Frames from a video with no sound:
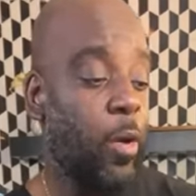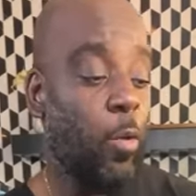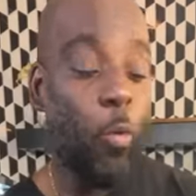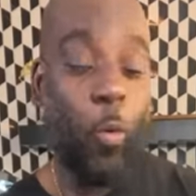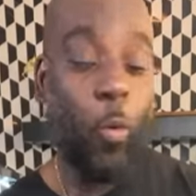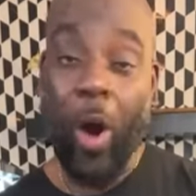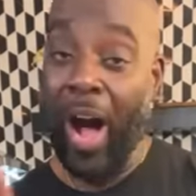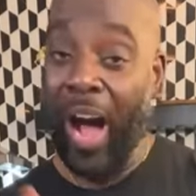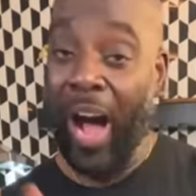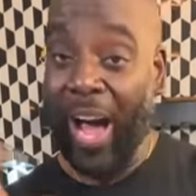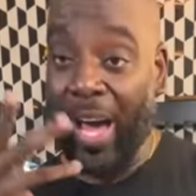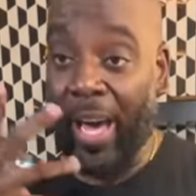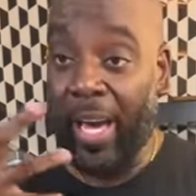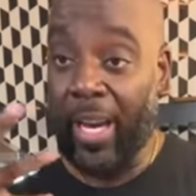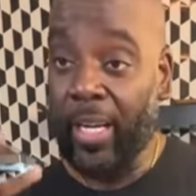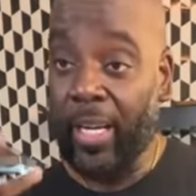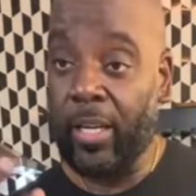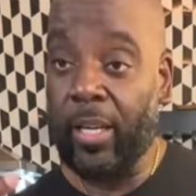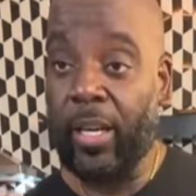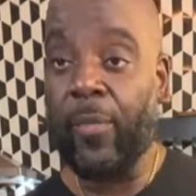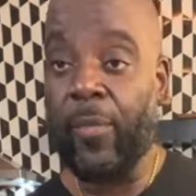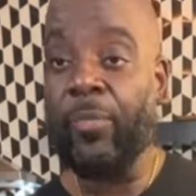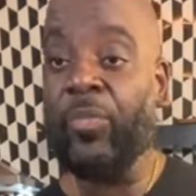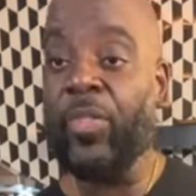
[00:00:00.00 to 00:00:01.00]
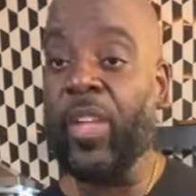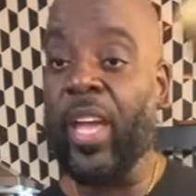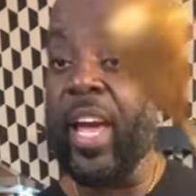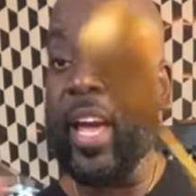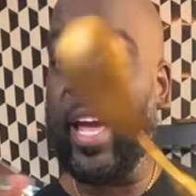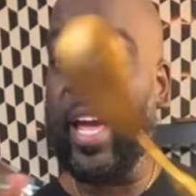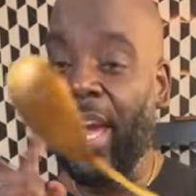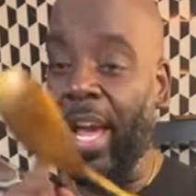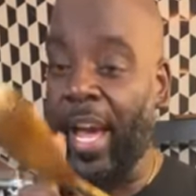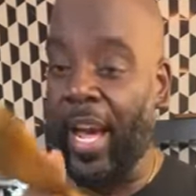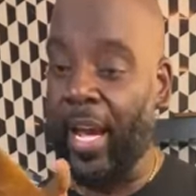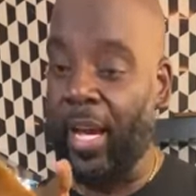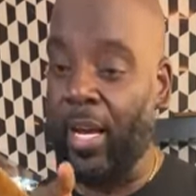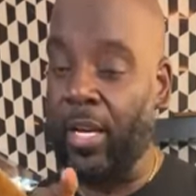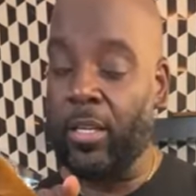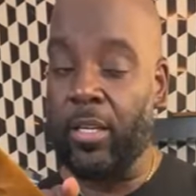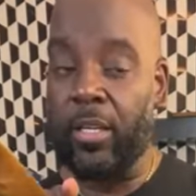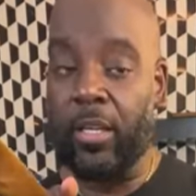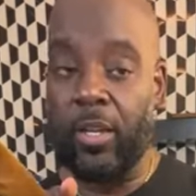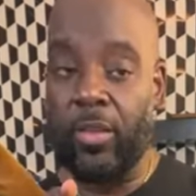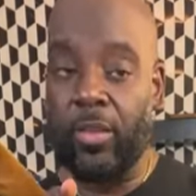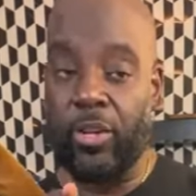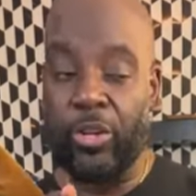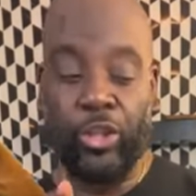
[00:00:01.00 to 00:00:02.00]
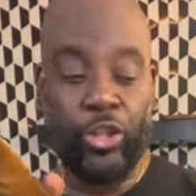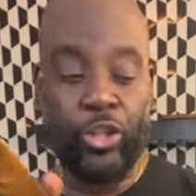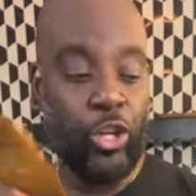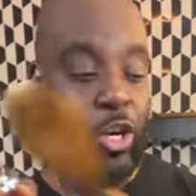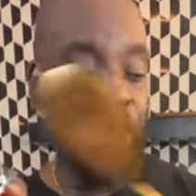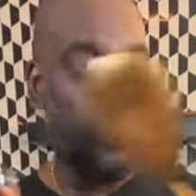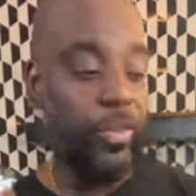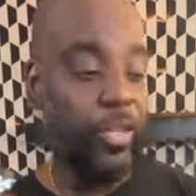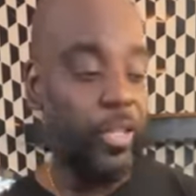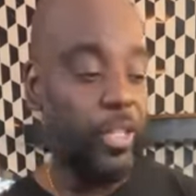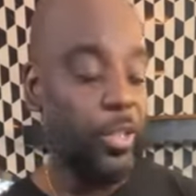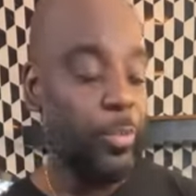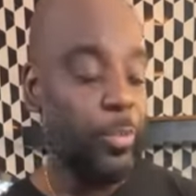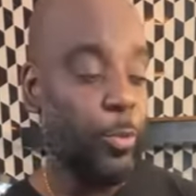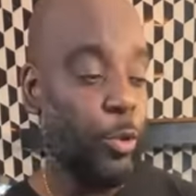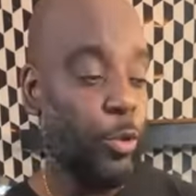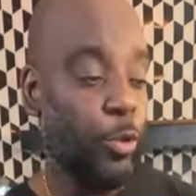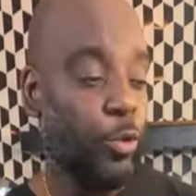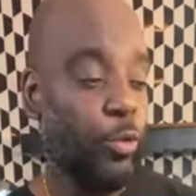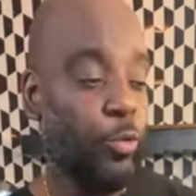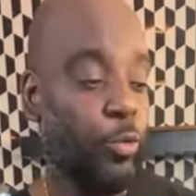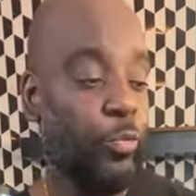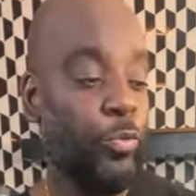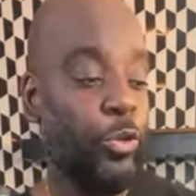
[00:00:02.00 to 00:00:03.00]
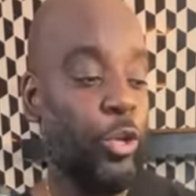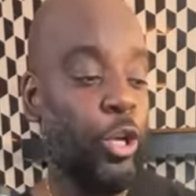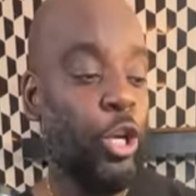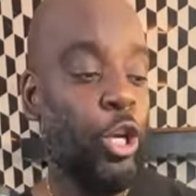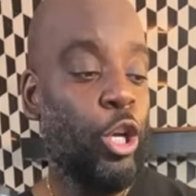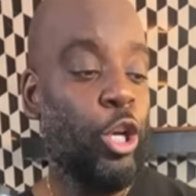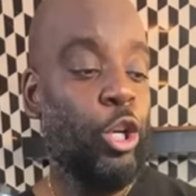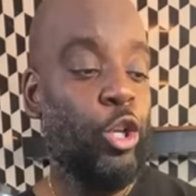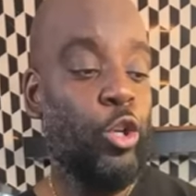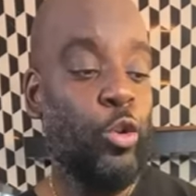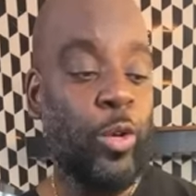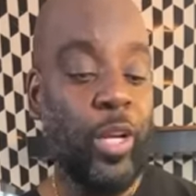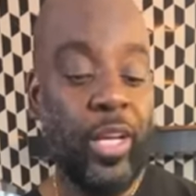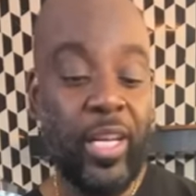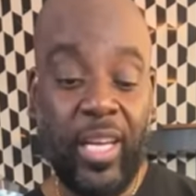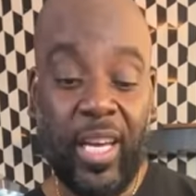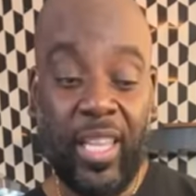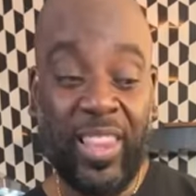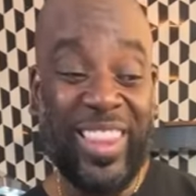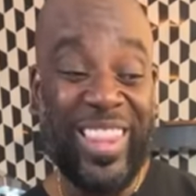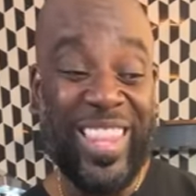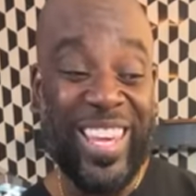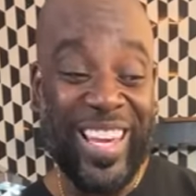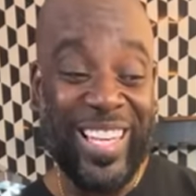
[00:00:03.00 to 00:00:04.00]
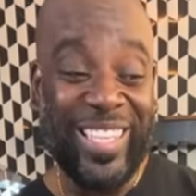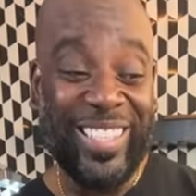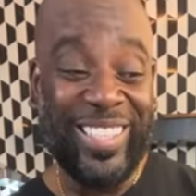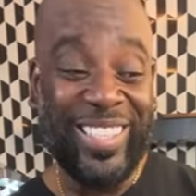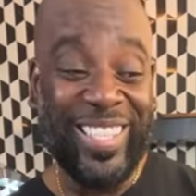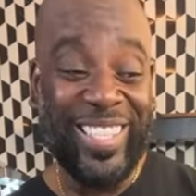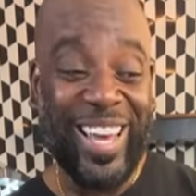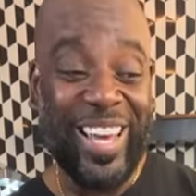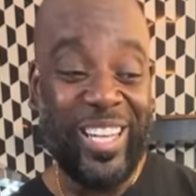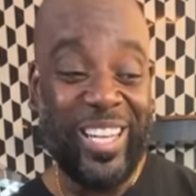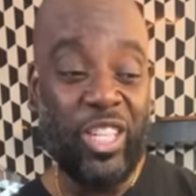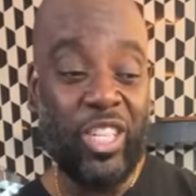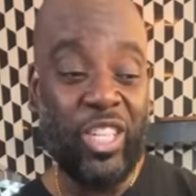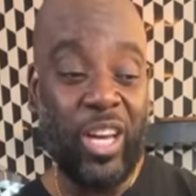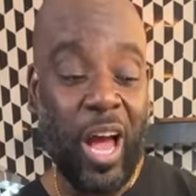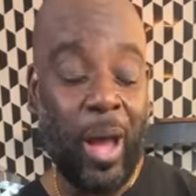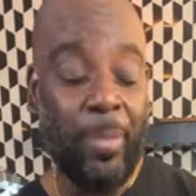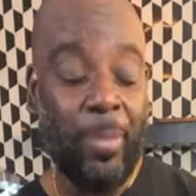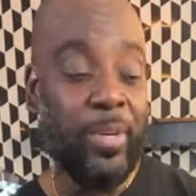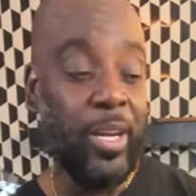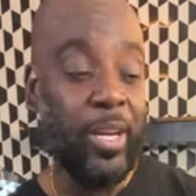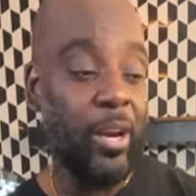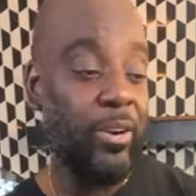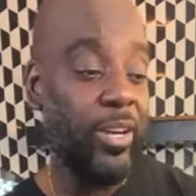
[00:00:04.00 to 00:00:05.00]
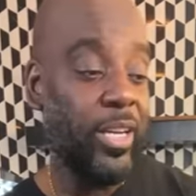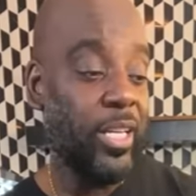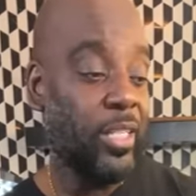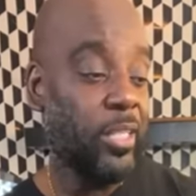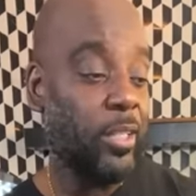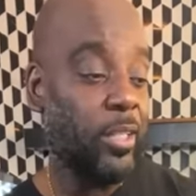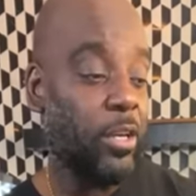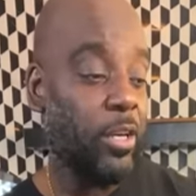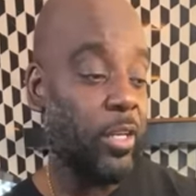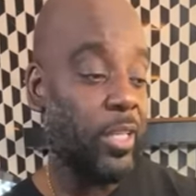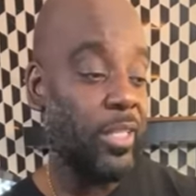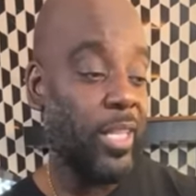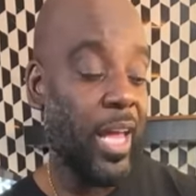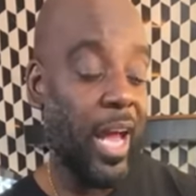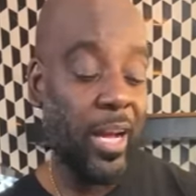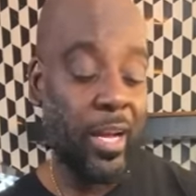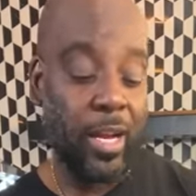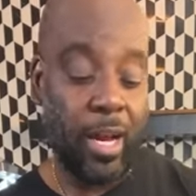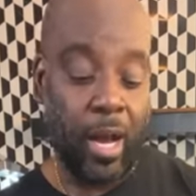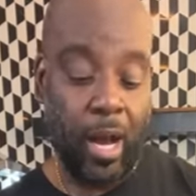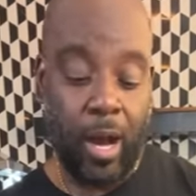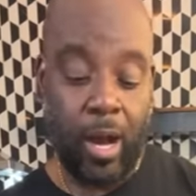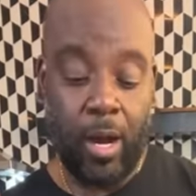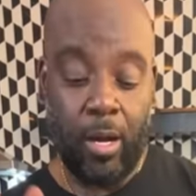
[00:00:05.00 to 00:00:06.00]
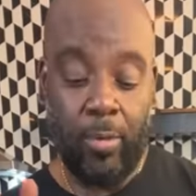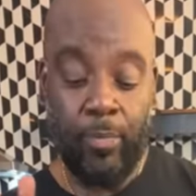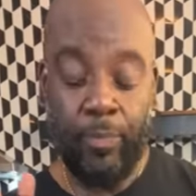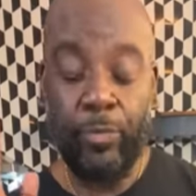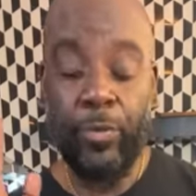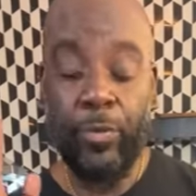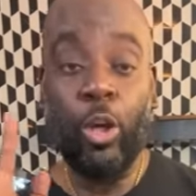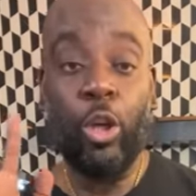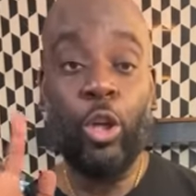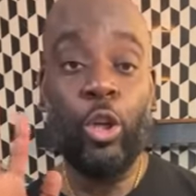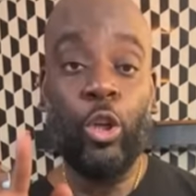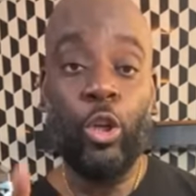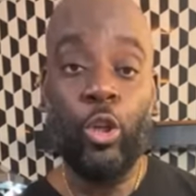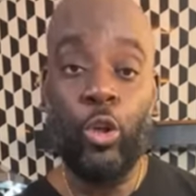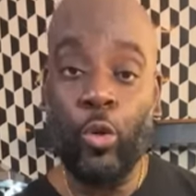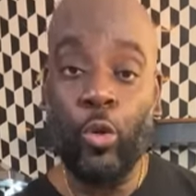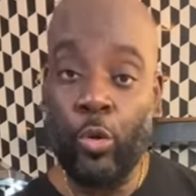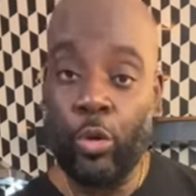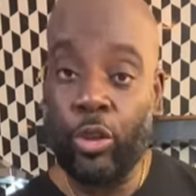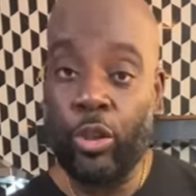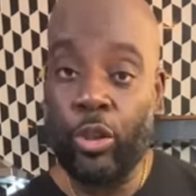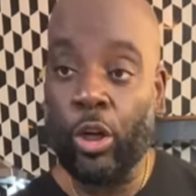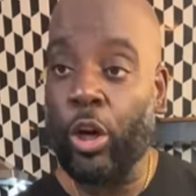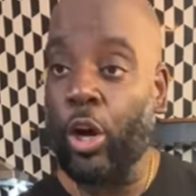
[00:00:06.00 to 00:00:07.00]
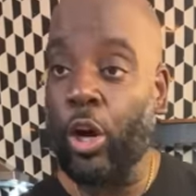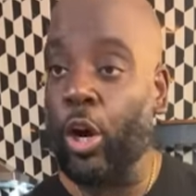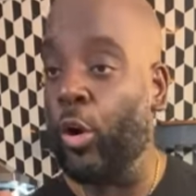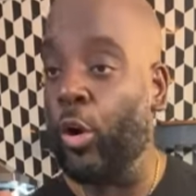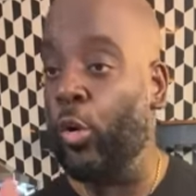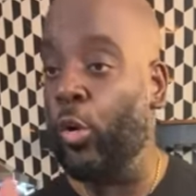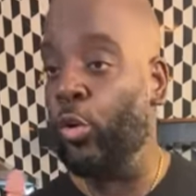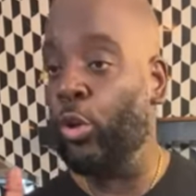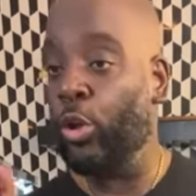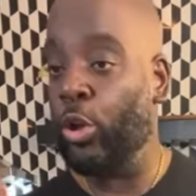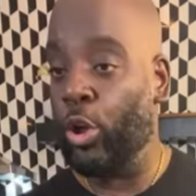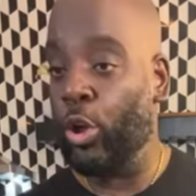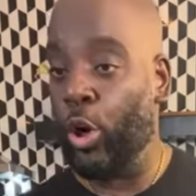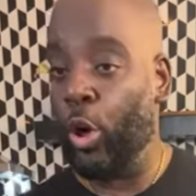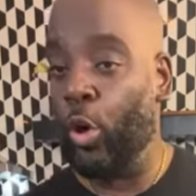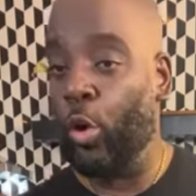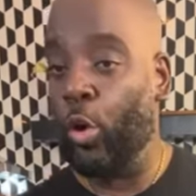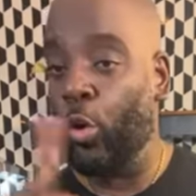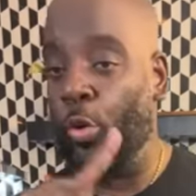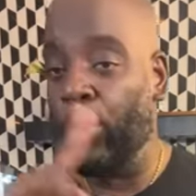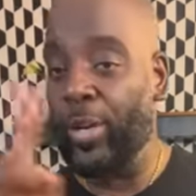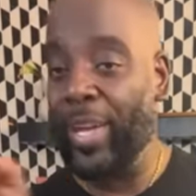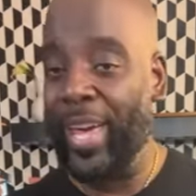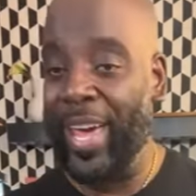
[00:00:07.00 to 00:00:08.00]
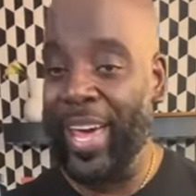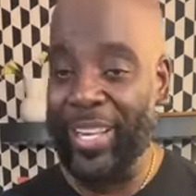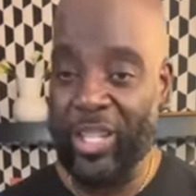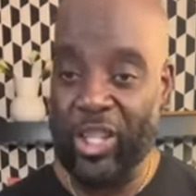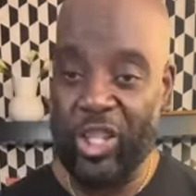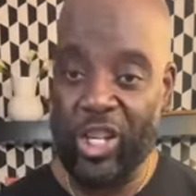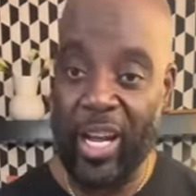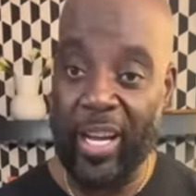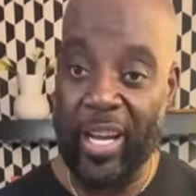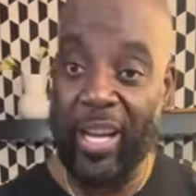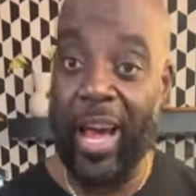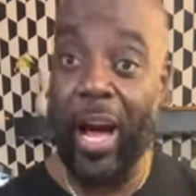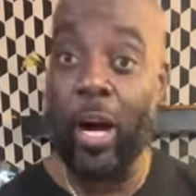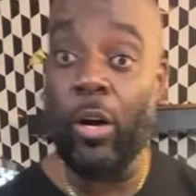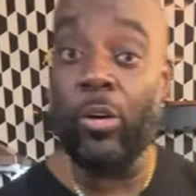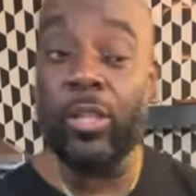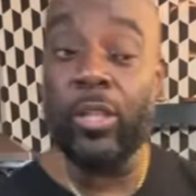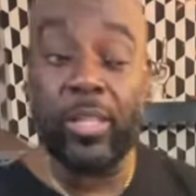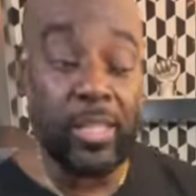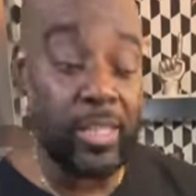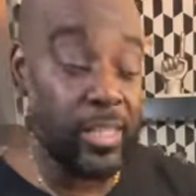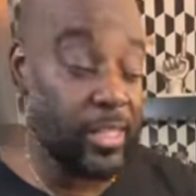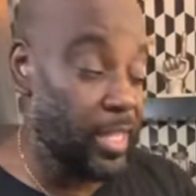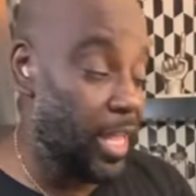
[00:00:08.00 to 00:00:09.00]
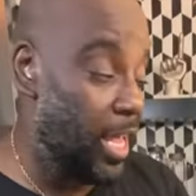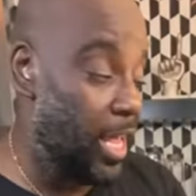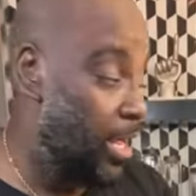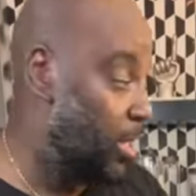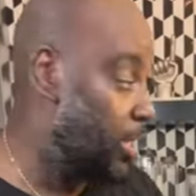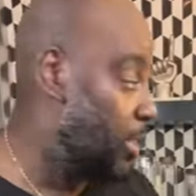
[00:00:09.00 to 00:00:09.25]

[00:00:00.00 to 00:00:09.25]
wide, and the serving spoon. You can get this at shopdariuscooks.com. Use the code GOLD at checkout to save,